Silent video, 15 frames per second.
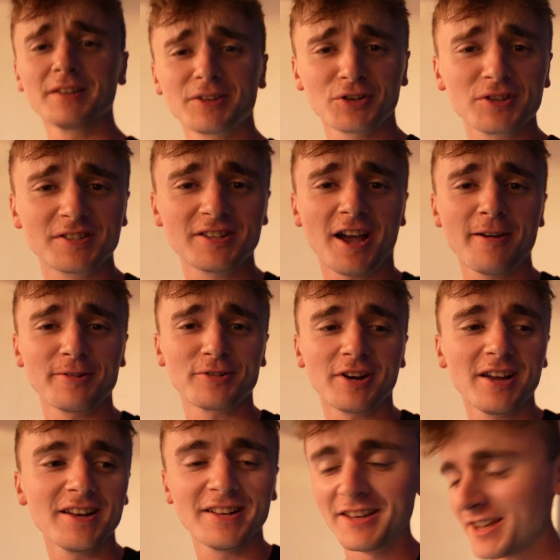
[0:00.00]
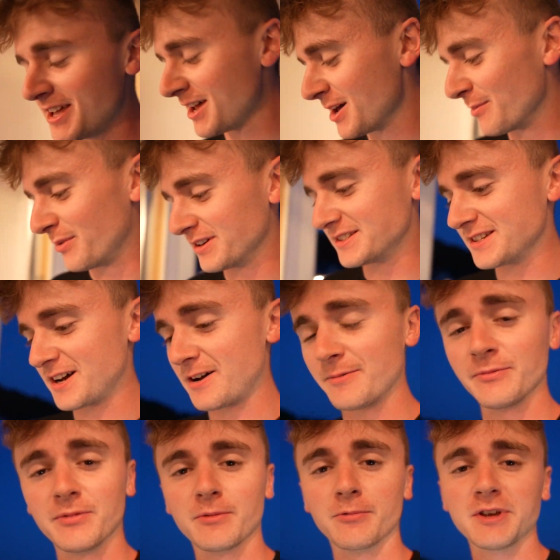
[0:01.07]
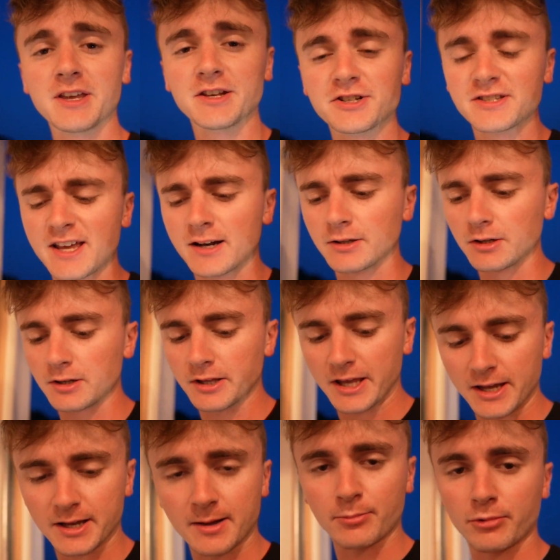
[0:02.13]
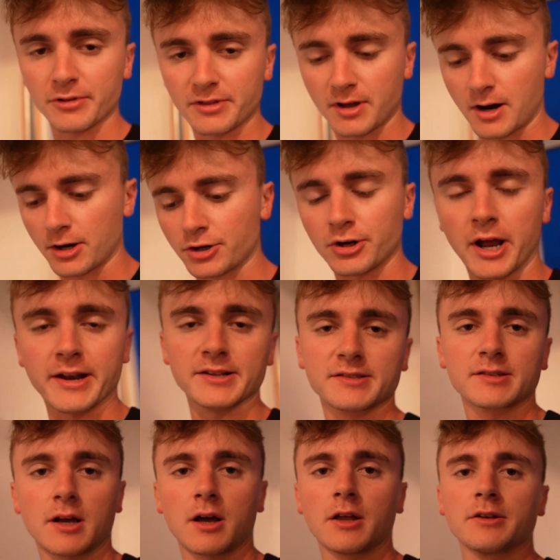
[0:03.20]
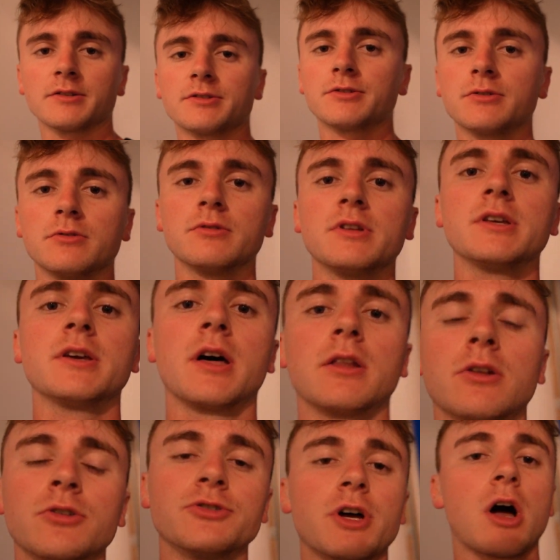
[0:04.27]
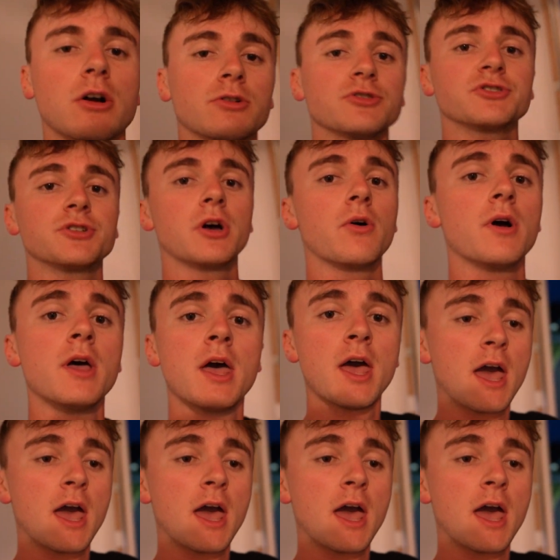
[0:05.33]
good timing, right? But we just had a little hiccup with our credits onto the little dongles, so